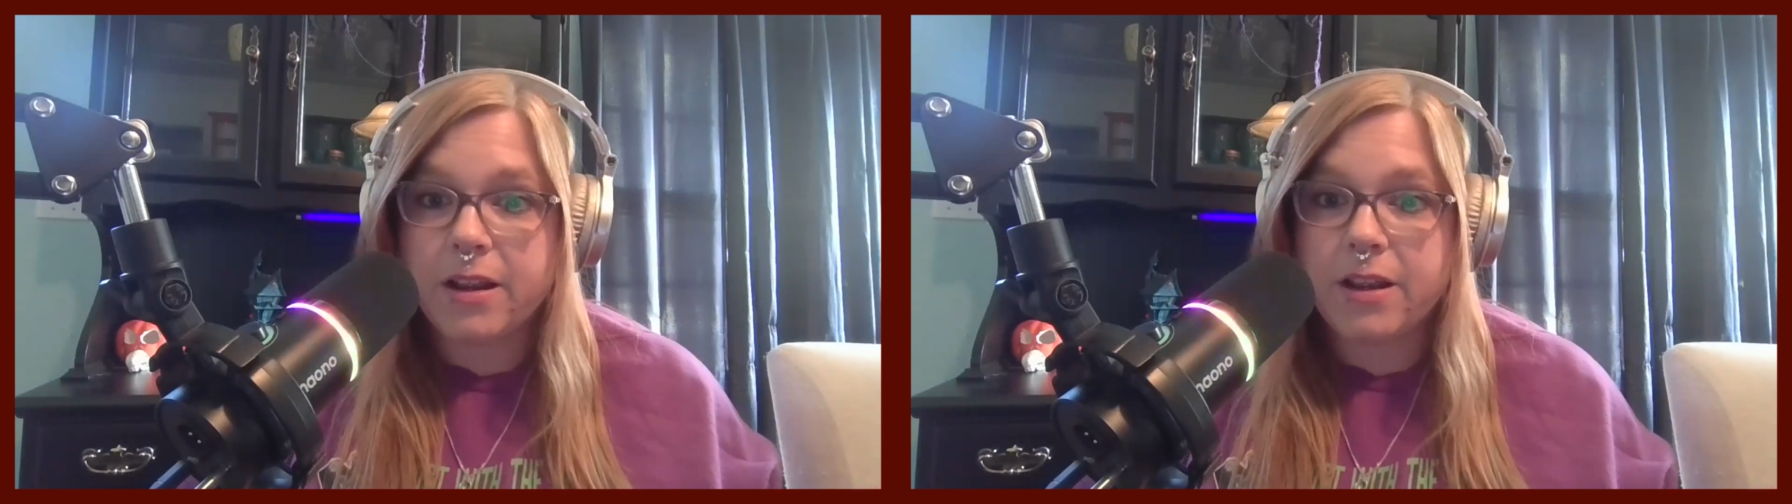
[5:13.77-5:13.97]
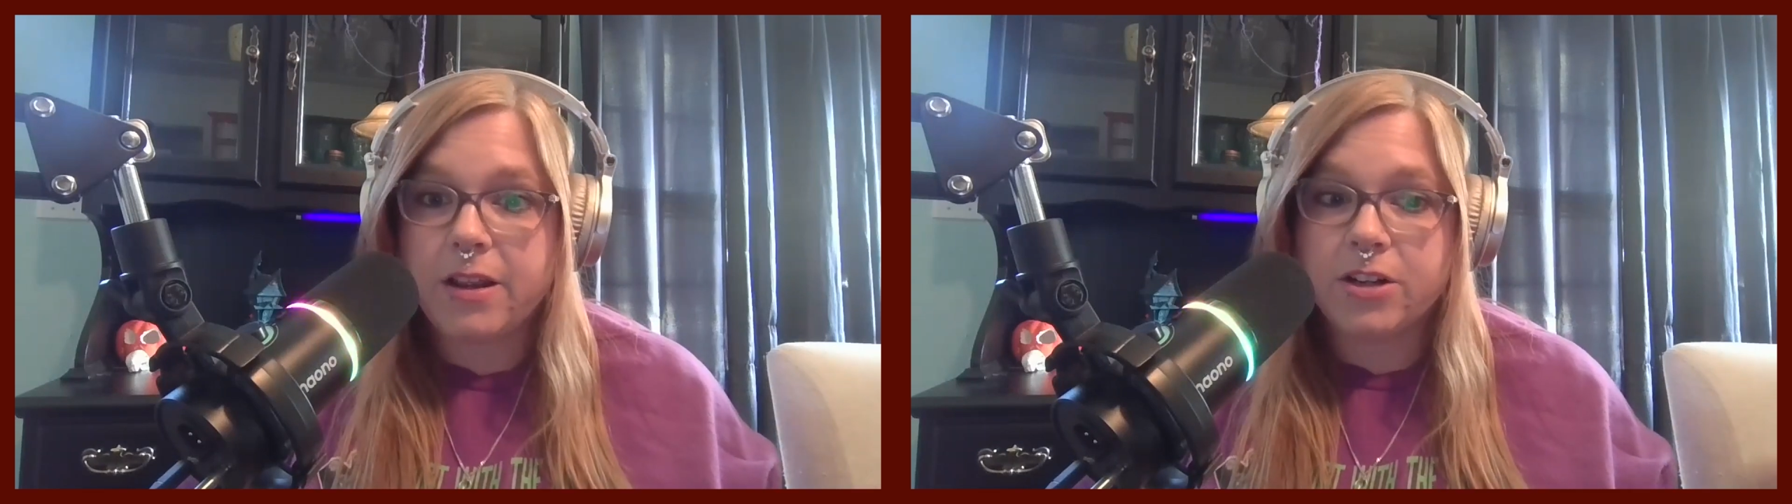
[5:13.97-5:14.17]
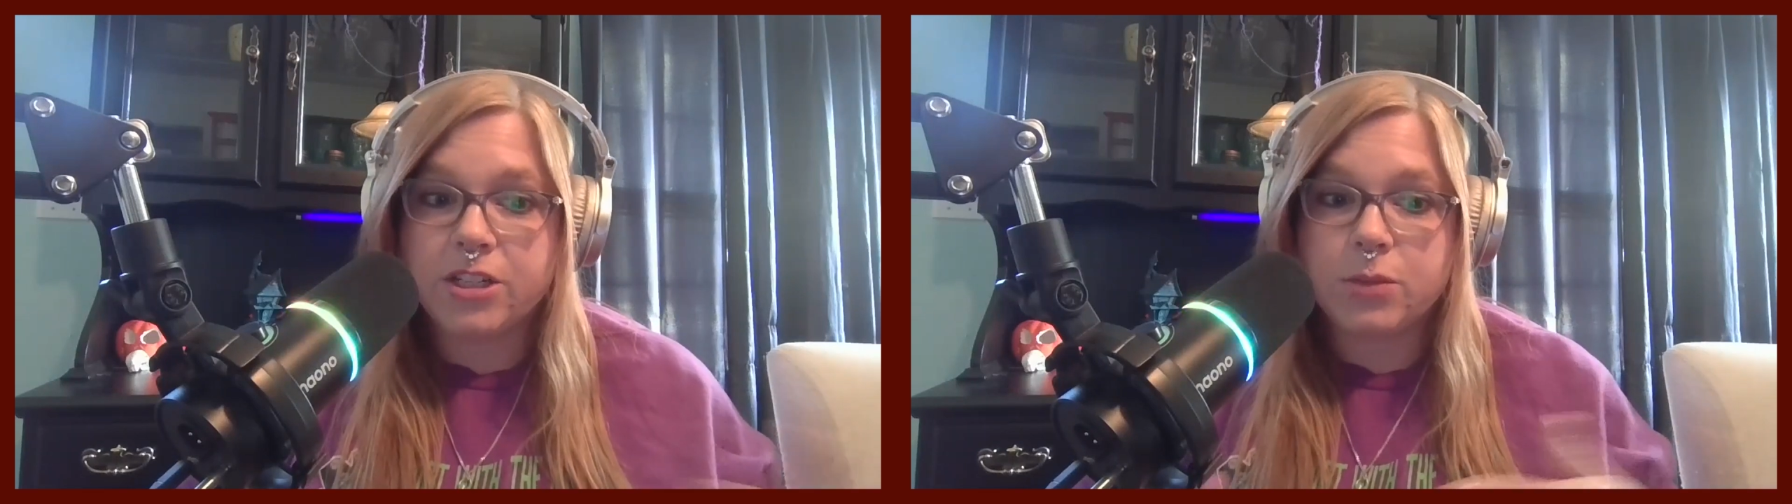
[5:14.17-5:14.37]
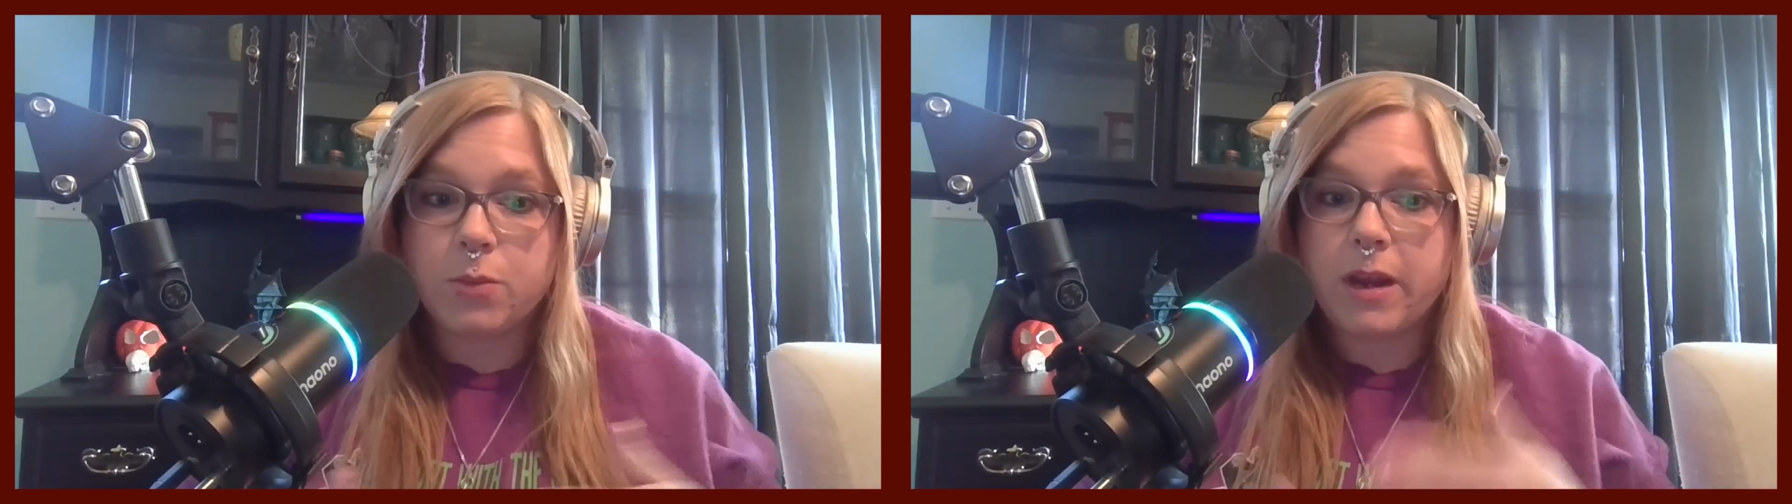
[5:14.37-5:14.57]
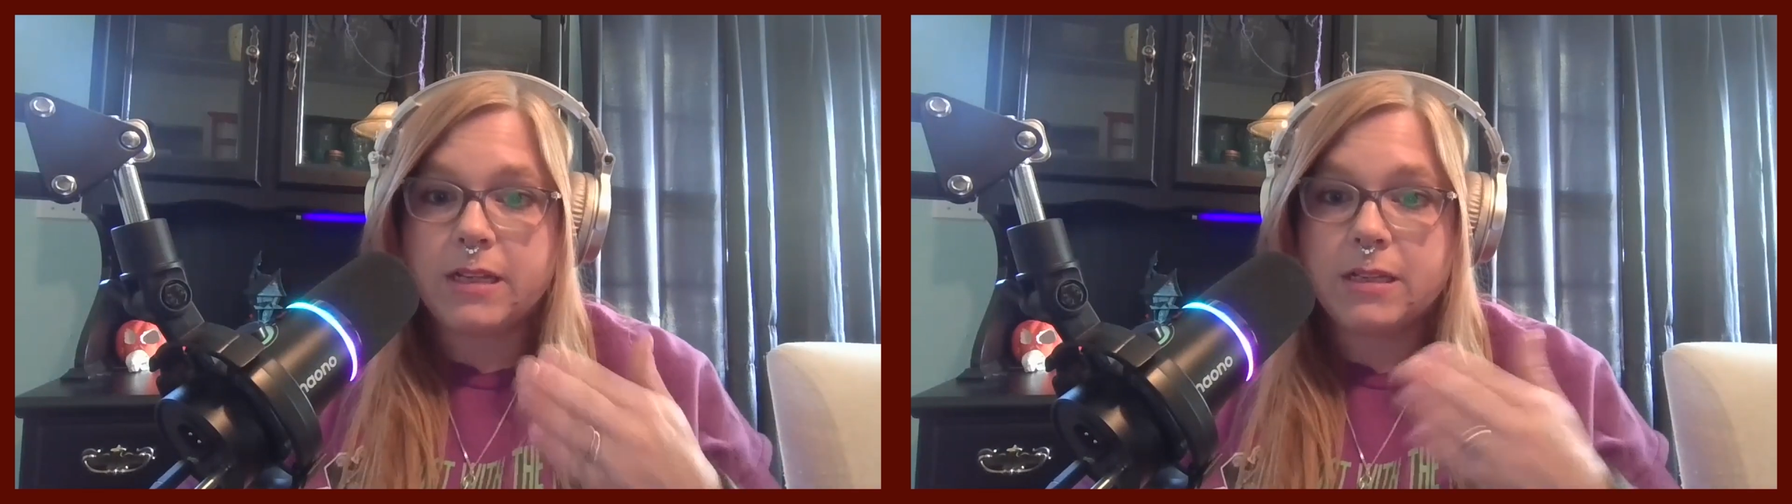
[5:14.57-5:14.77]
You're just
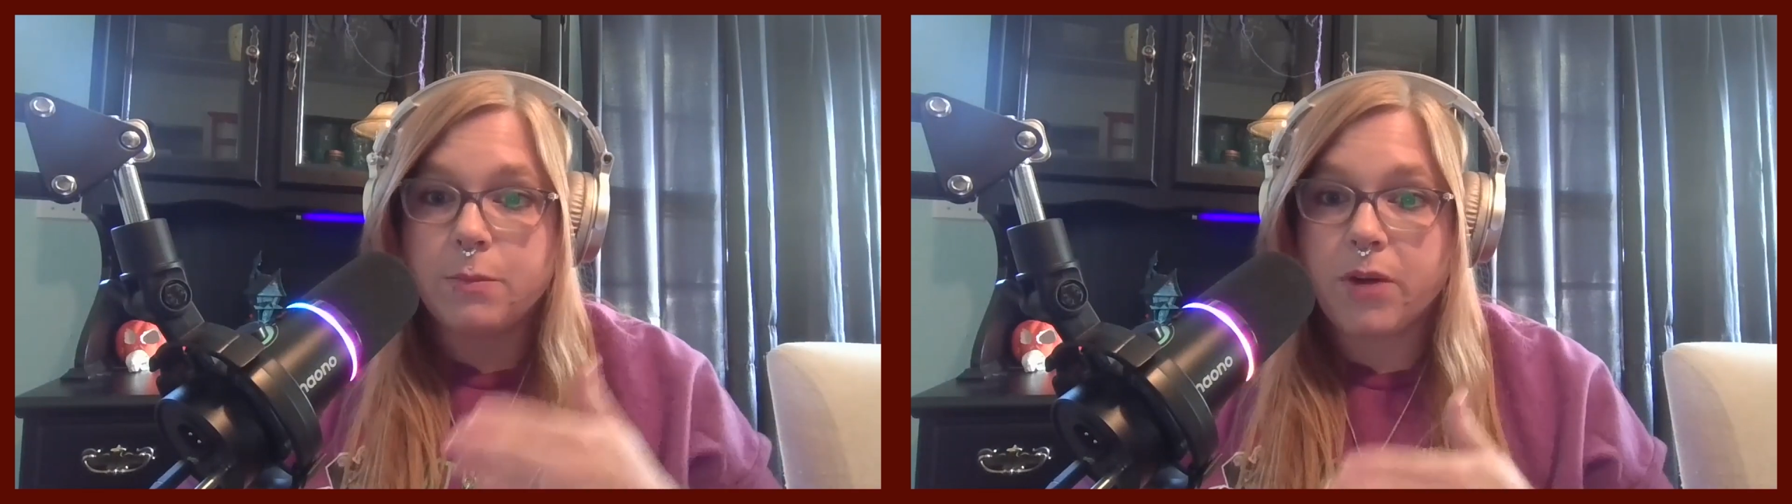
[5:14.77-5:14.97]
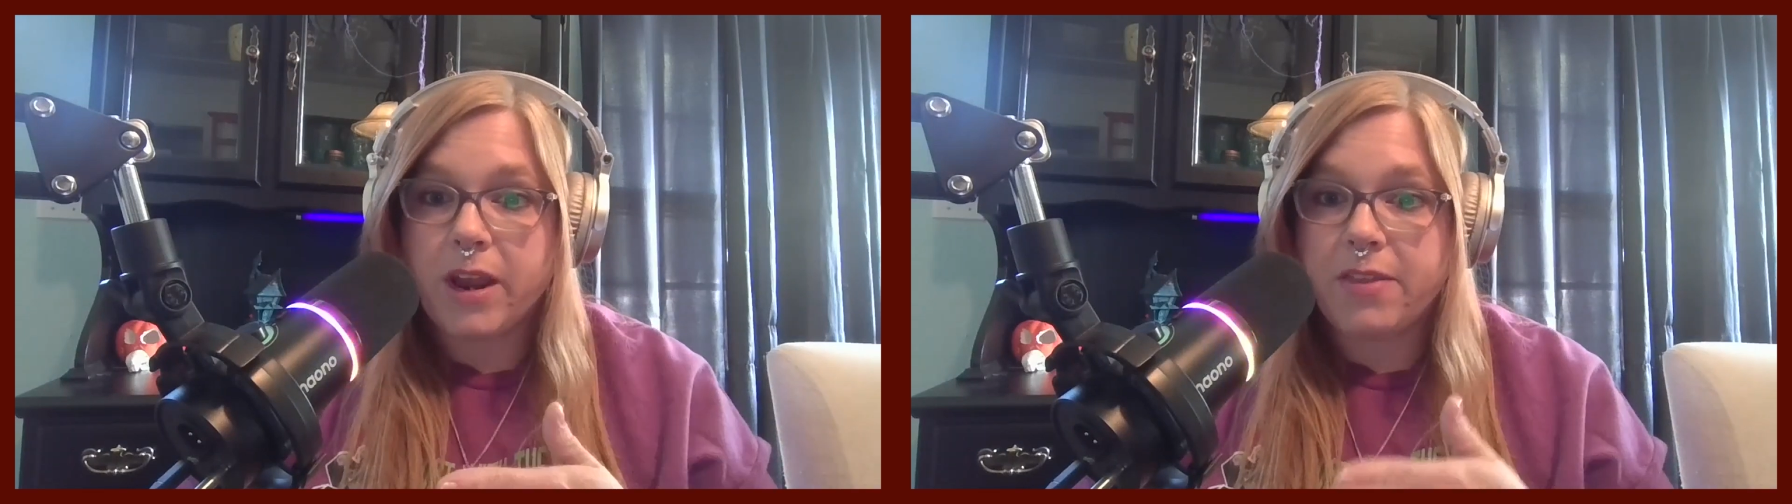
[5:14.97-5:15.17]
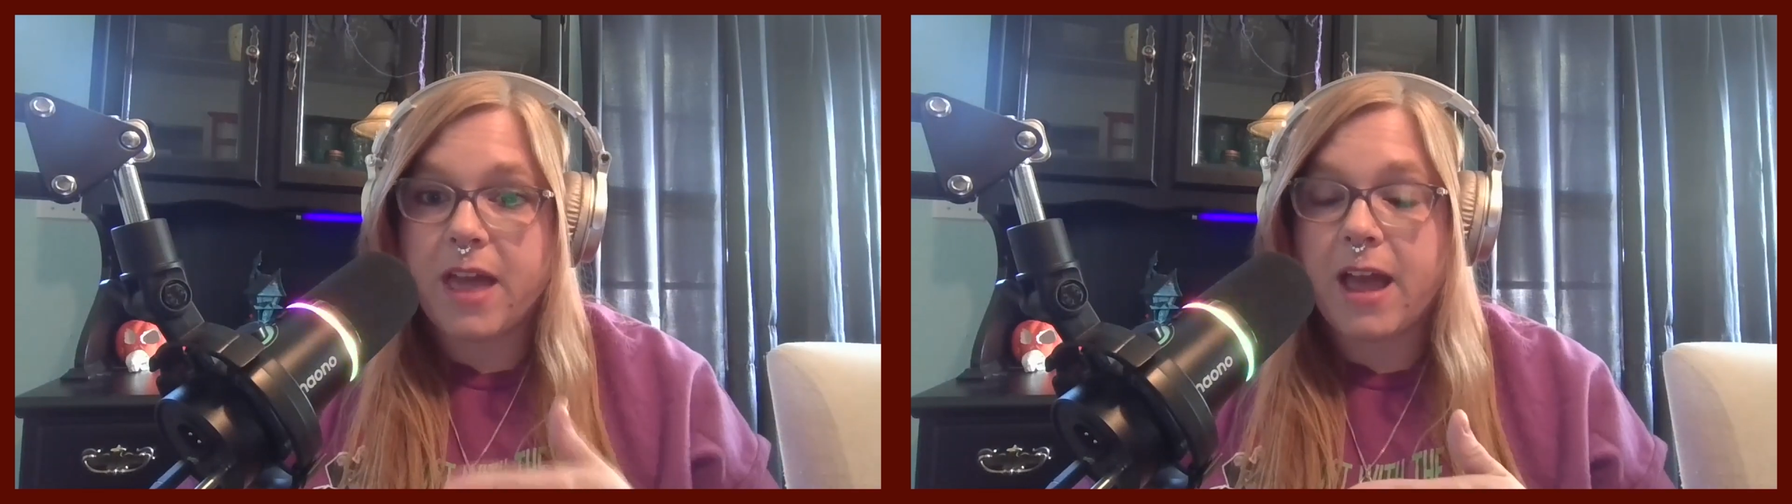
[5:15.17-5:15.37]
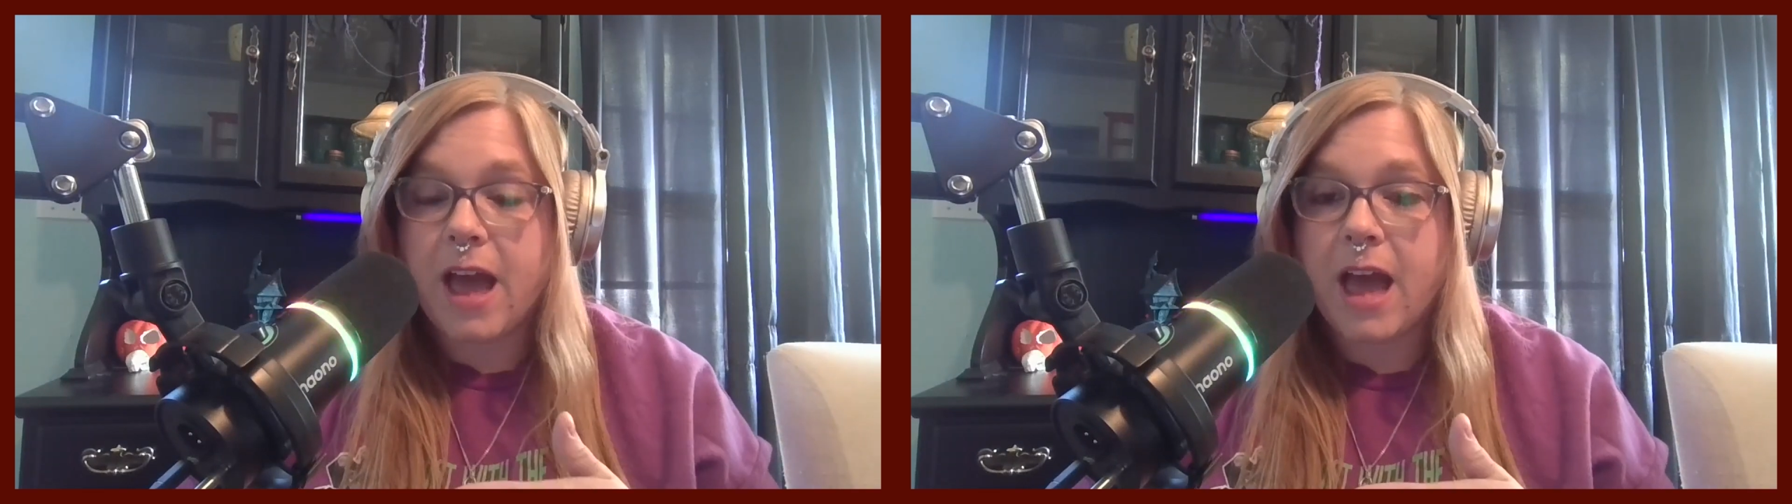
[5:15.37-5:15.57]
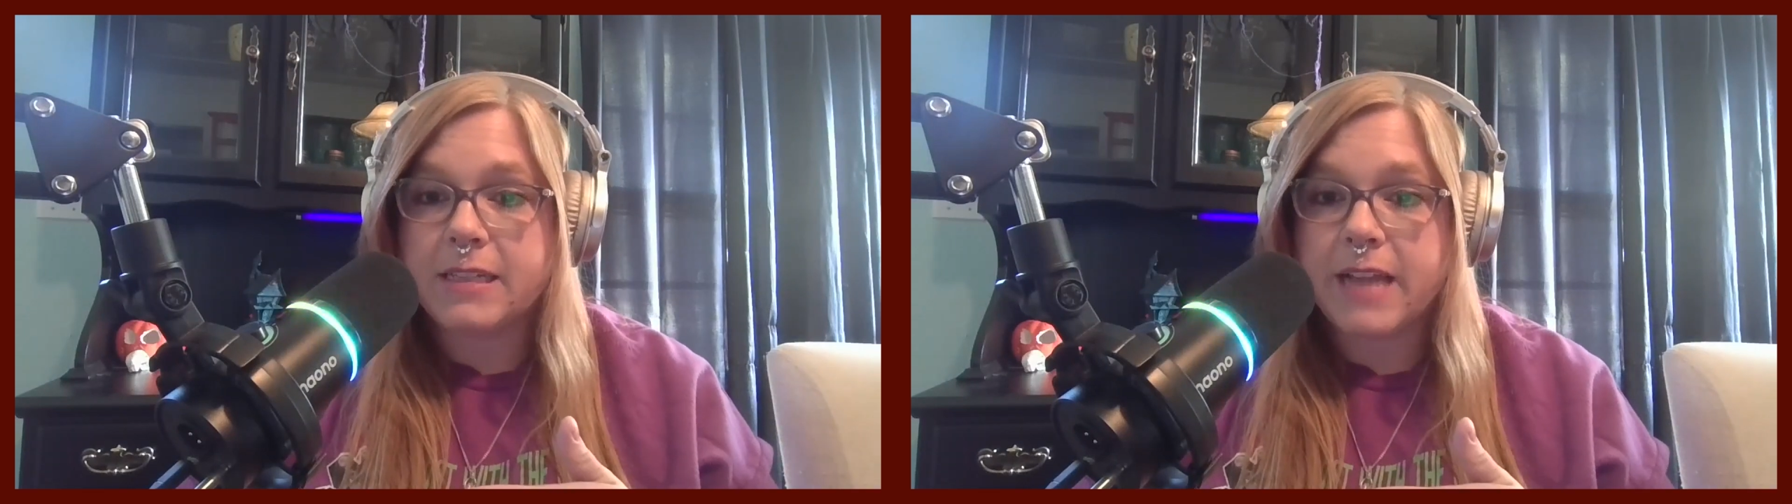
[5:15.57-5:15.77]
wanting to break that
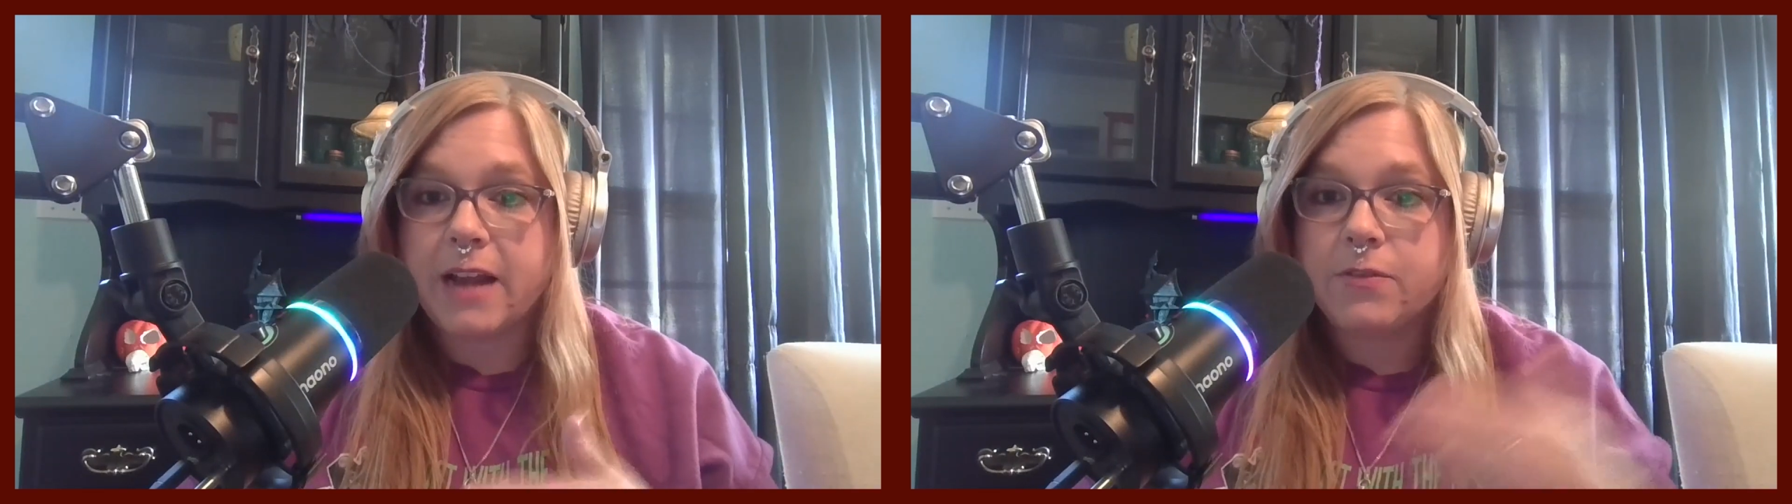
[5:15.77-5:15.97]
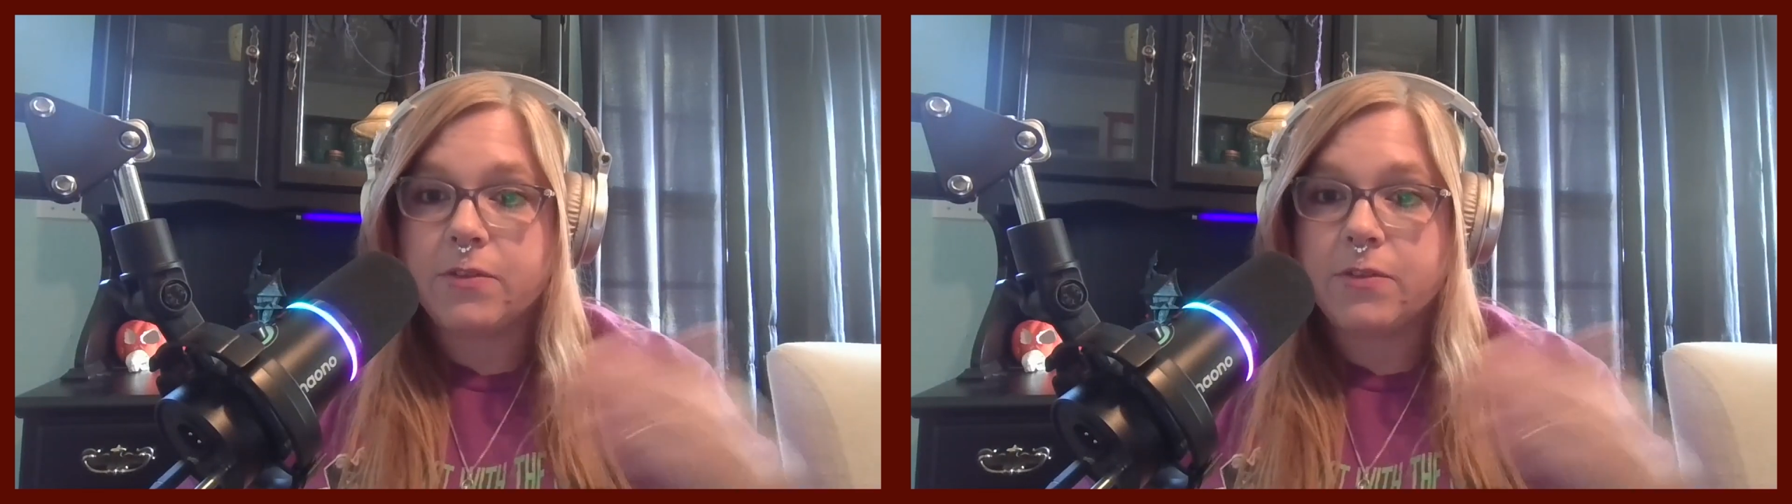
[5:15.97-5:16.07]
contact for